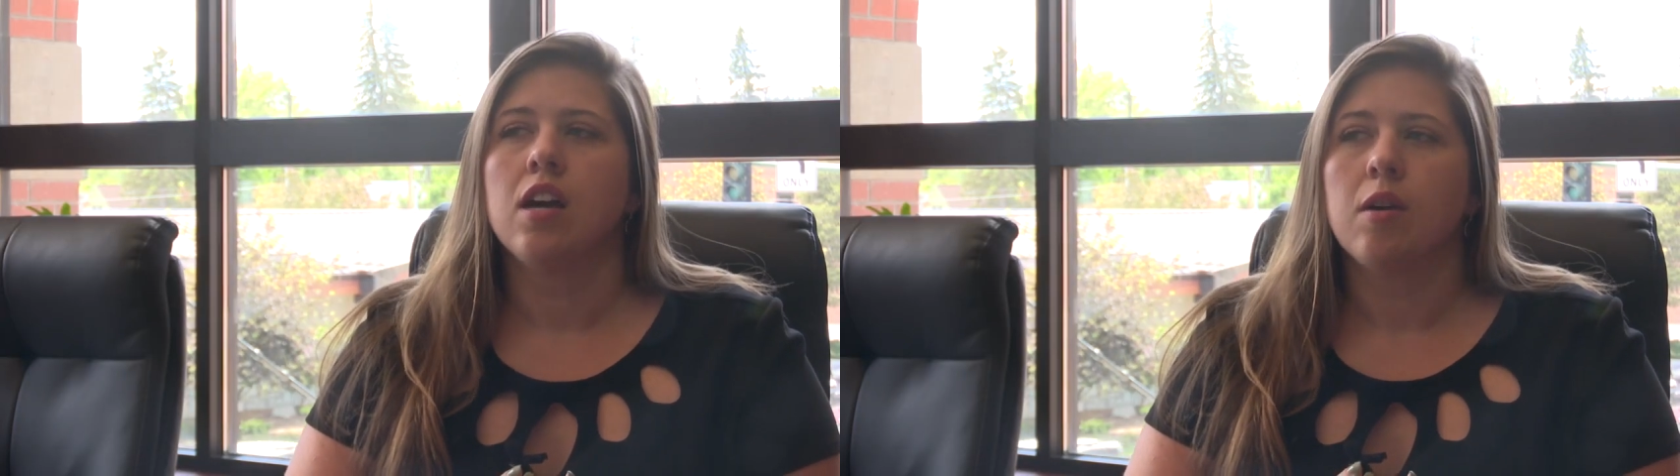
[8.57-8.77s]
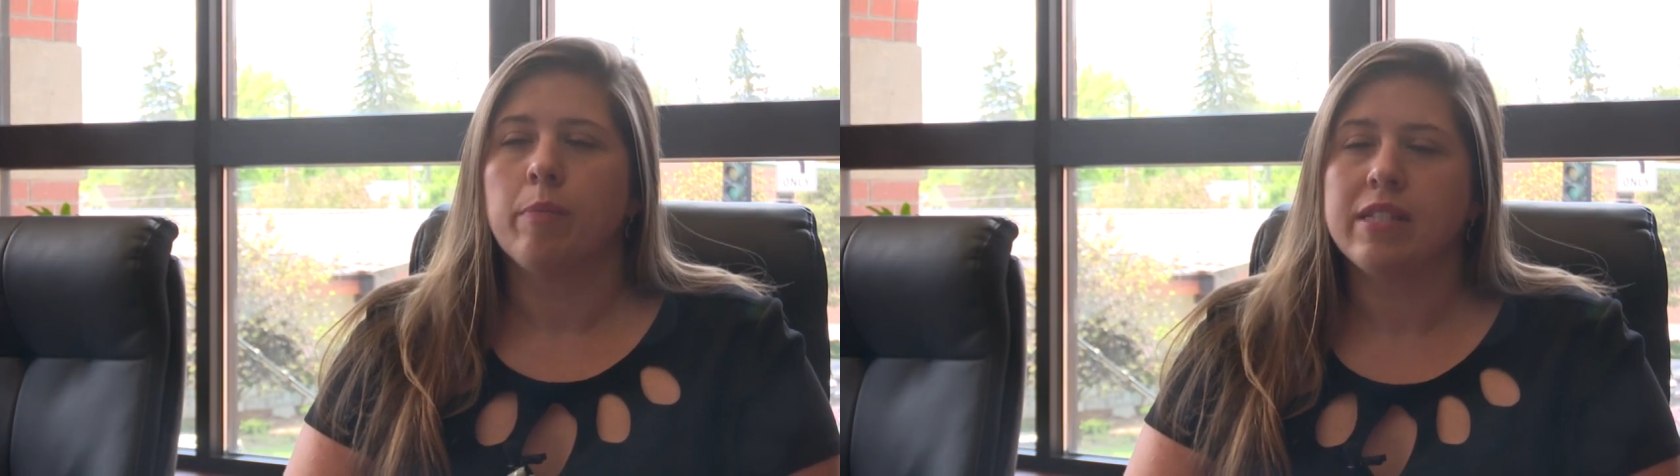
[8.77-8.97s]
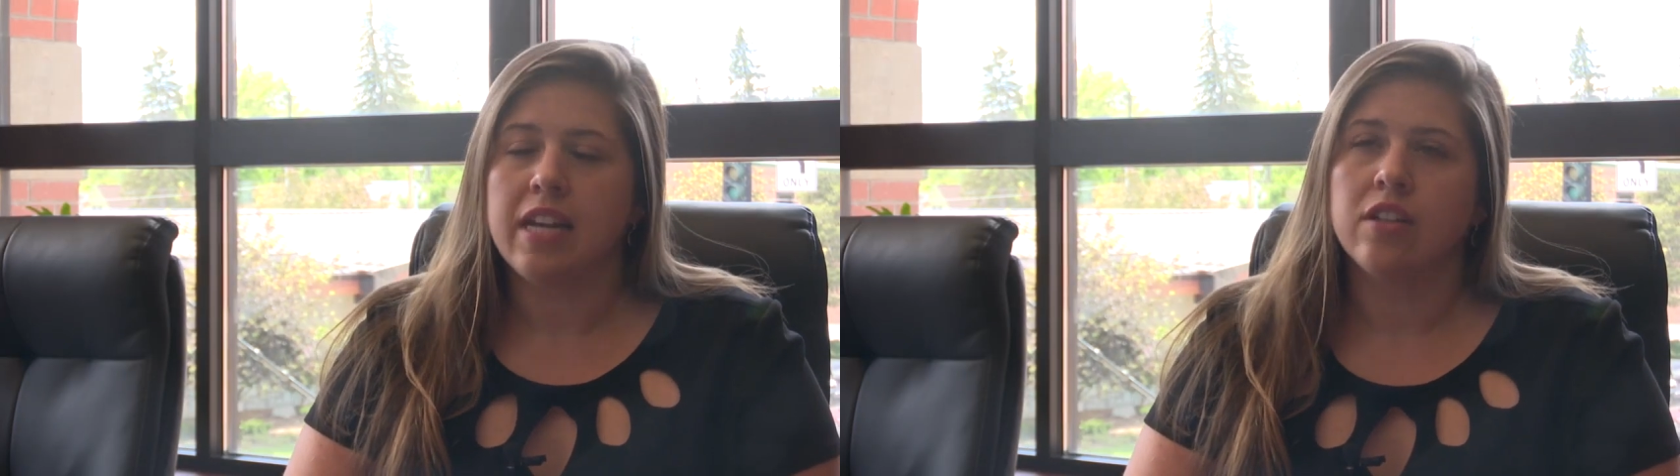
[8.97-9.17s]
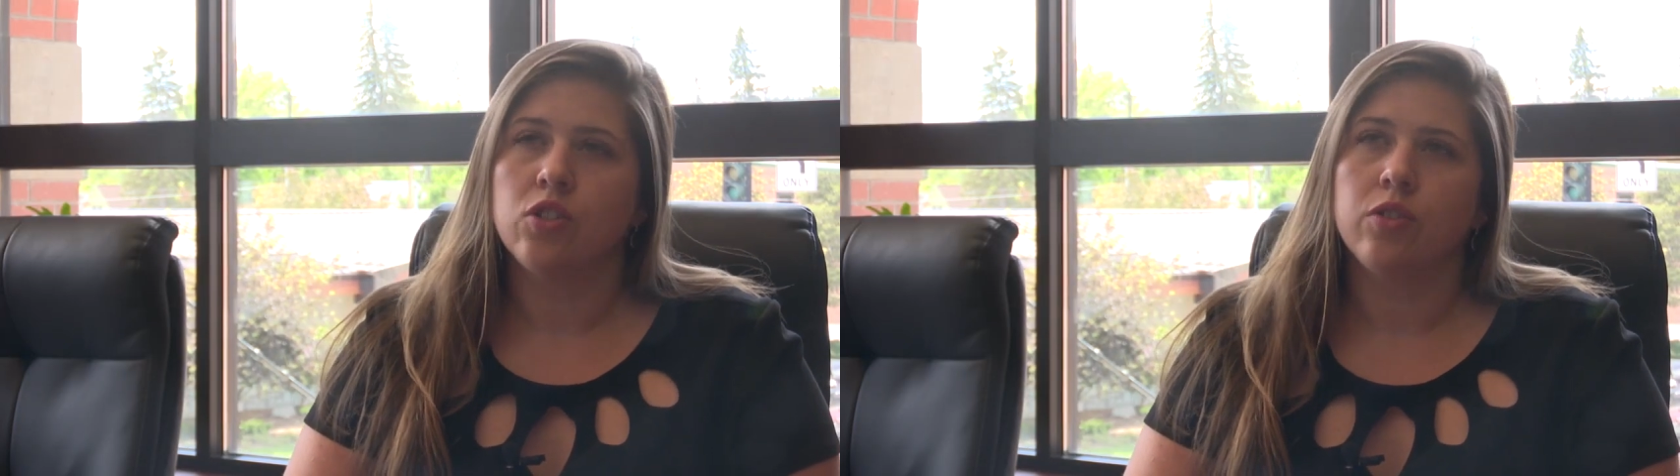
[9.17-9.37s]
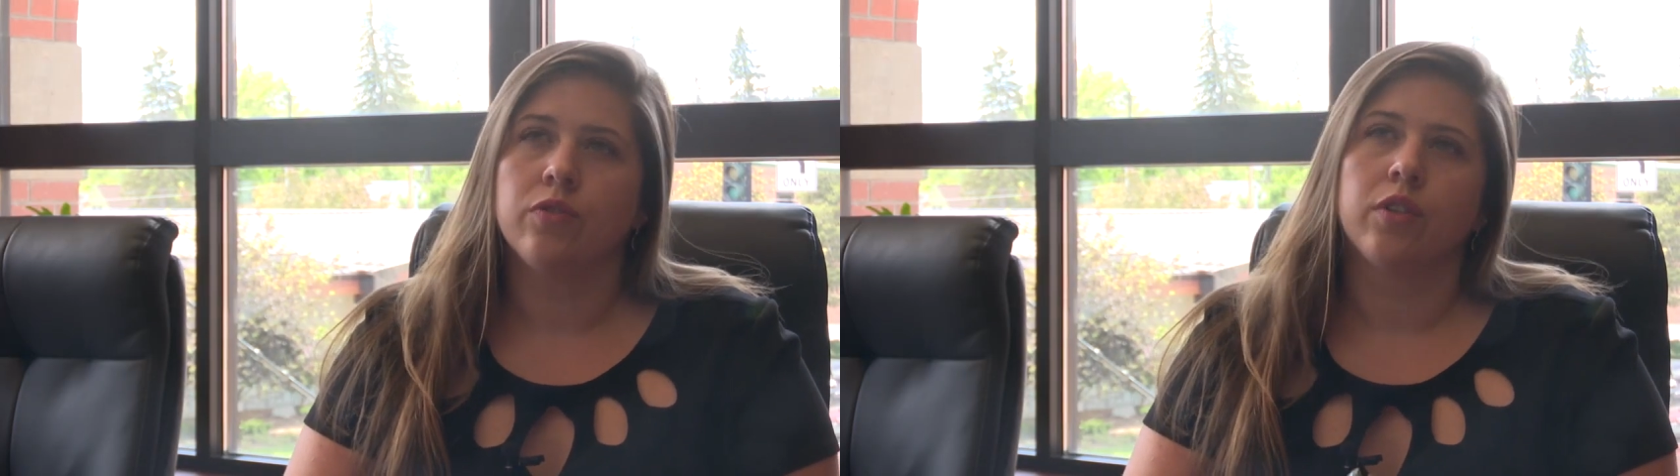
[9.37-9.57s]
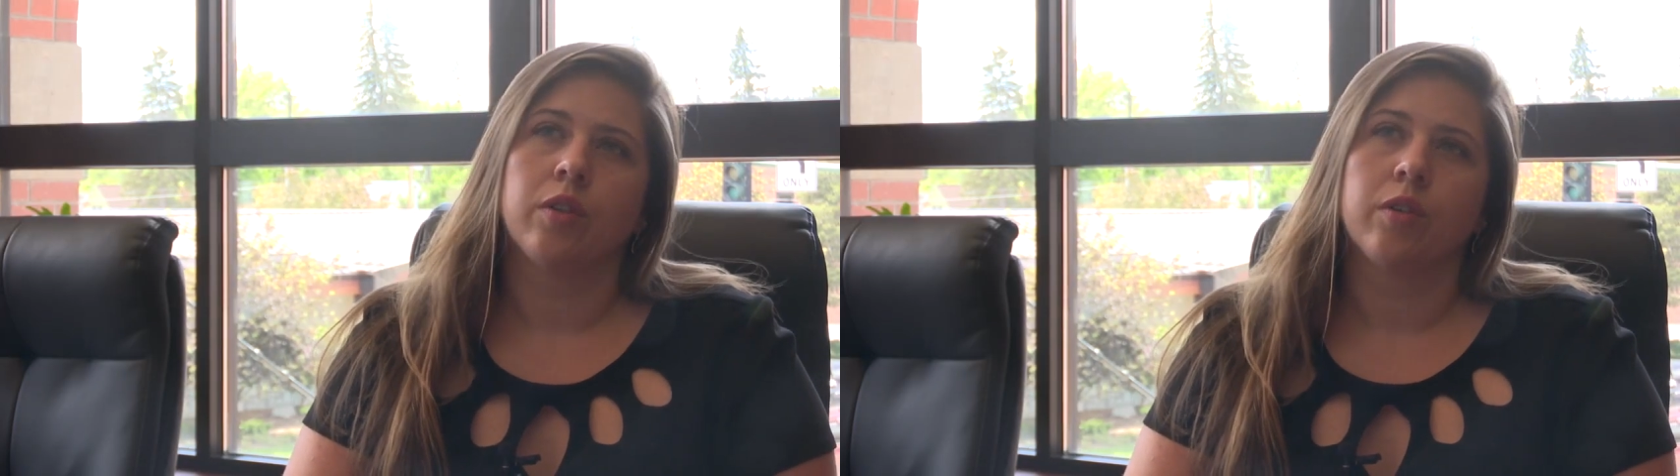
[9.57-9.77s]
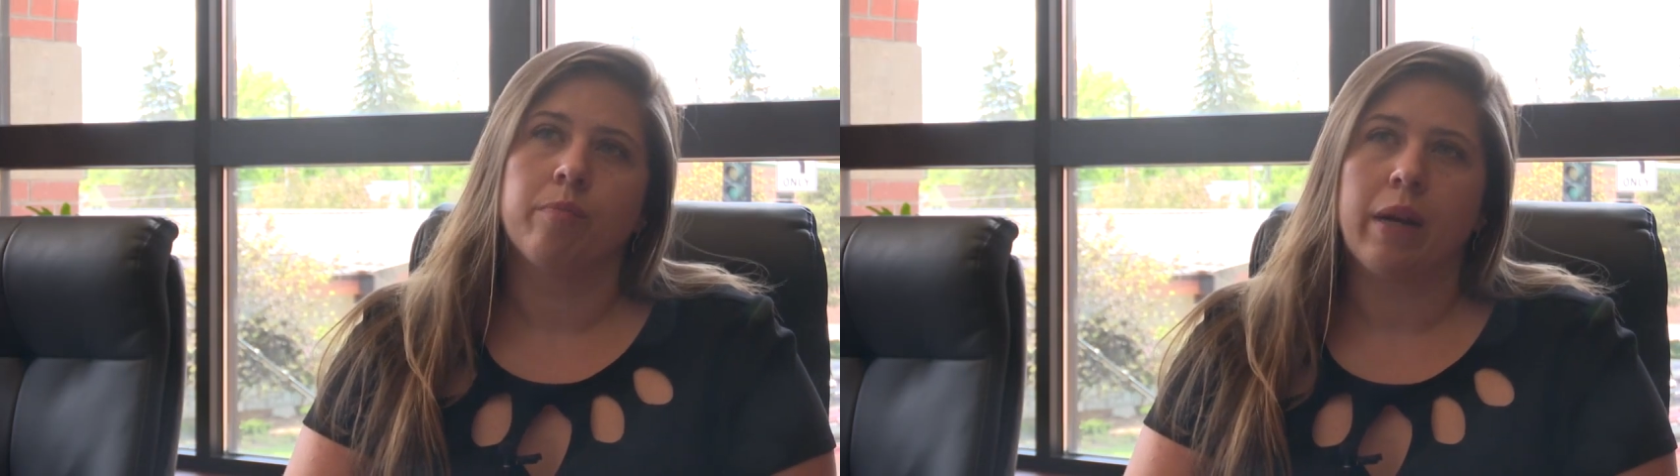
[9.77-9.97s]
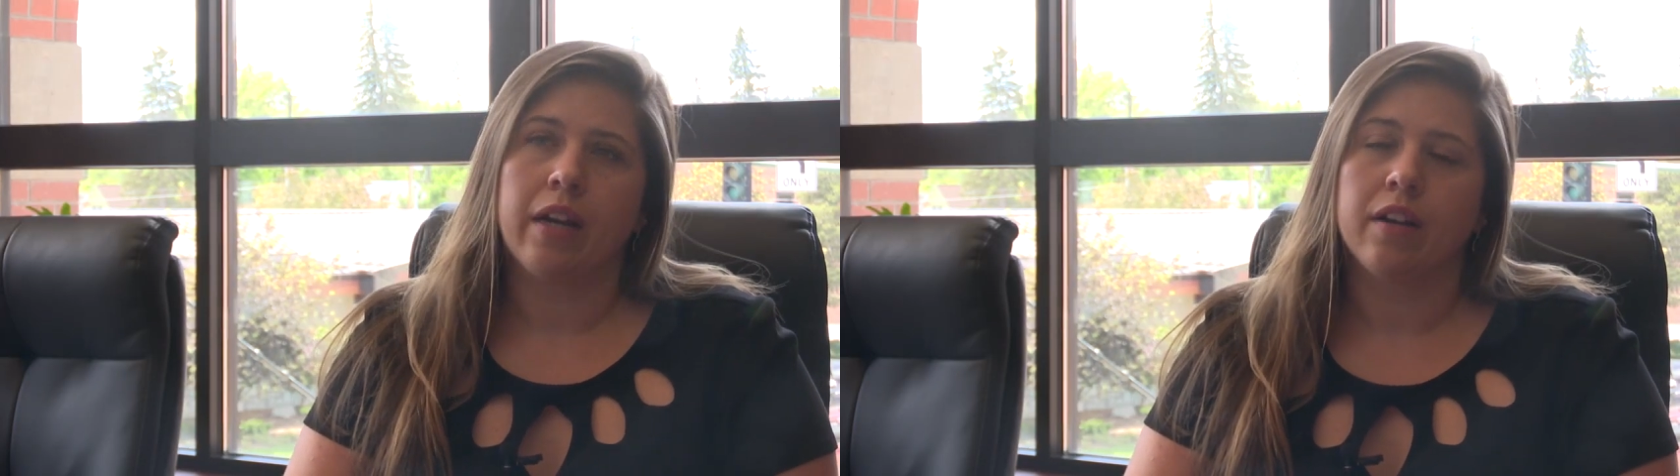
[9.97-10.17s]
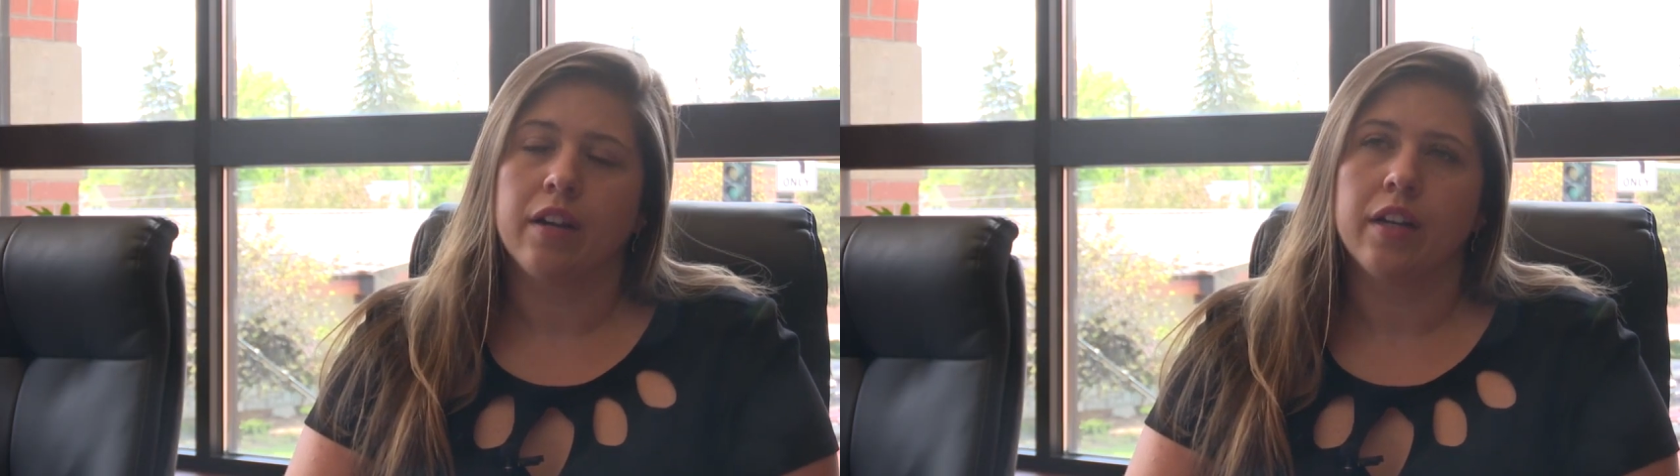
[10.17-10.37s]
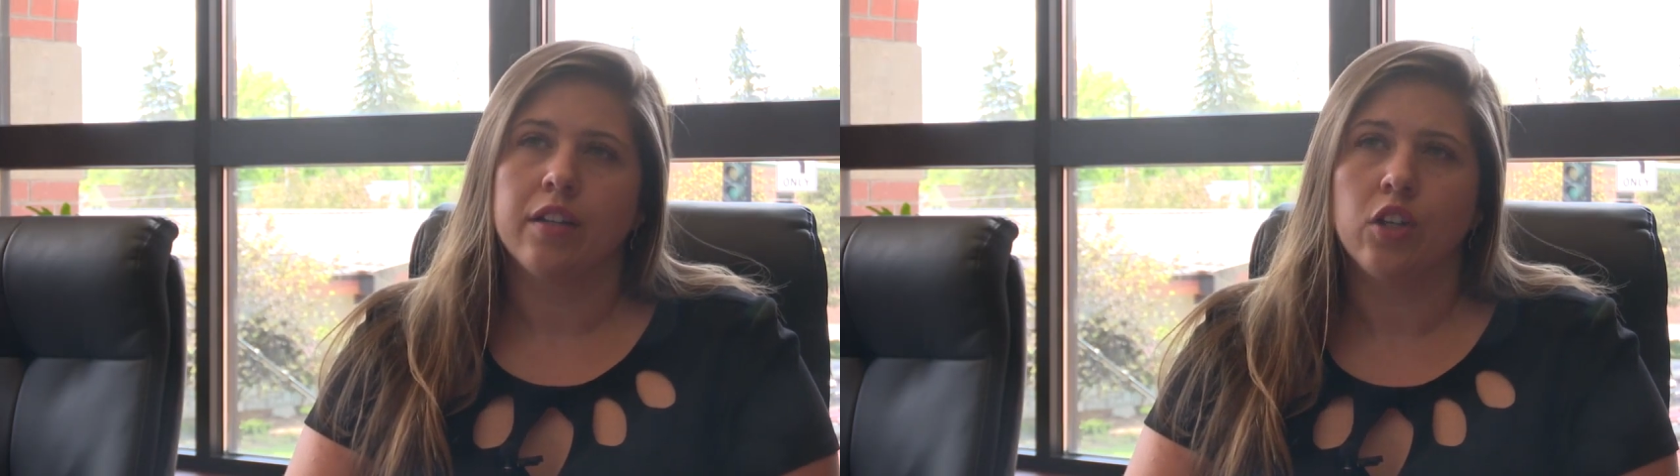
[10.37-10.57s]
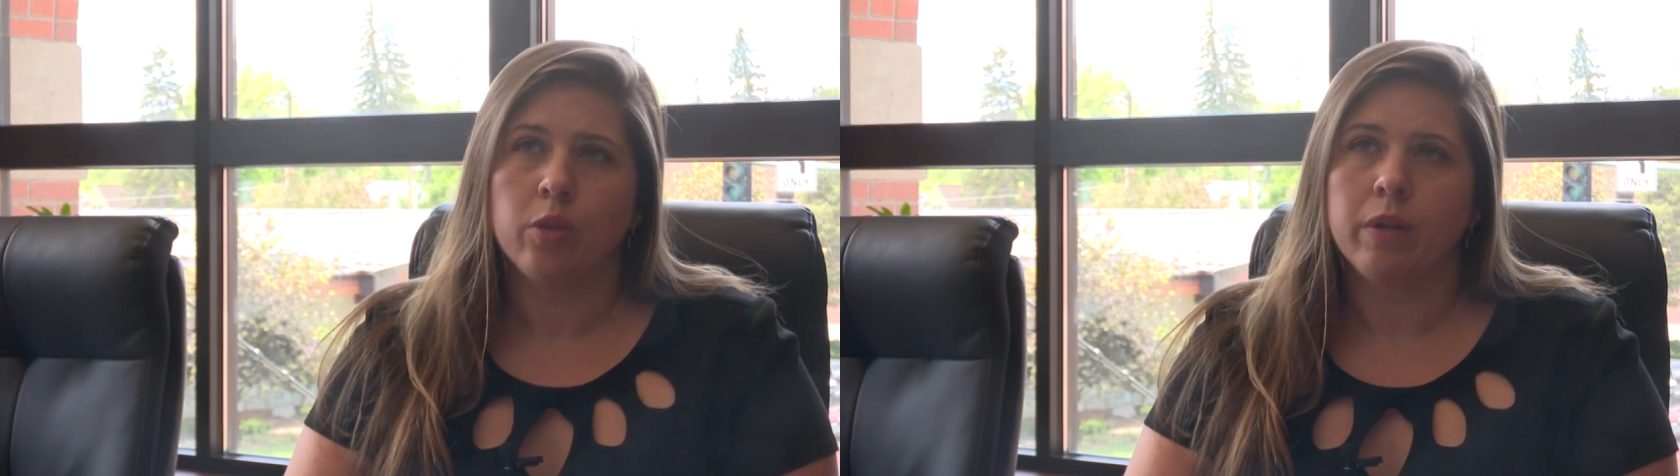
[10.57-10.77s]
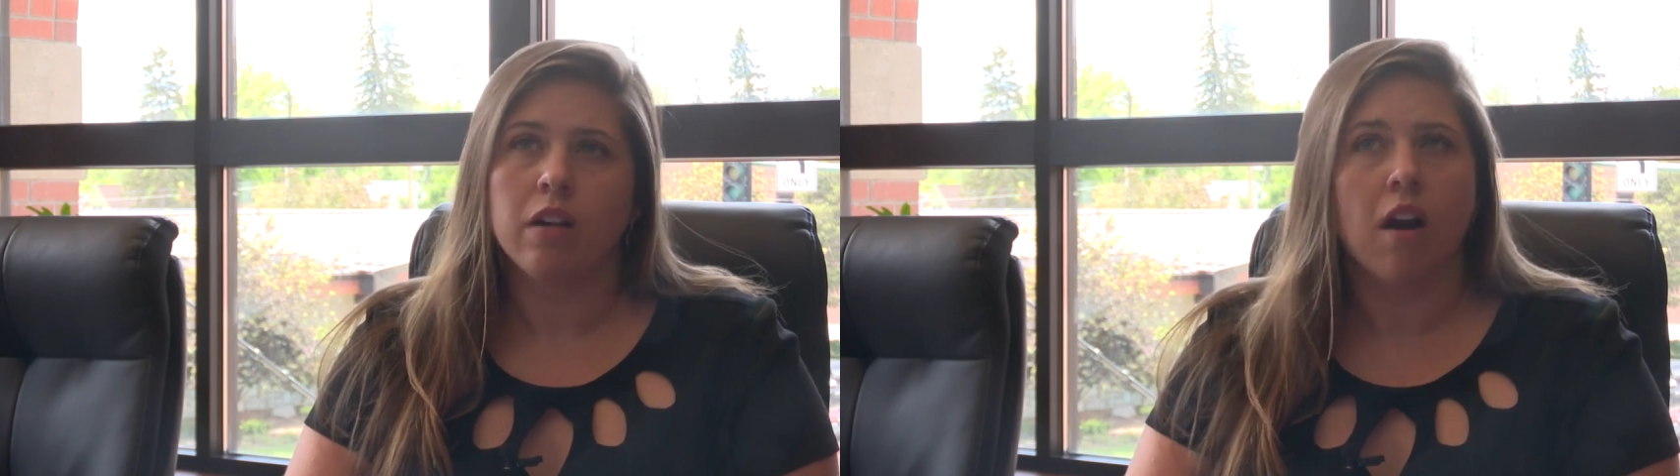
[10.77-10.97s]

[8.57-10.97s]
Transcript: potential for bear and human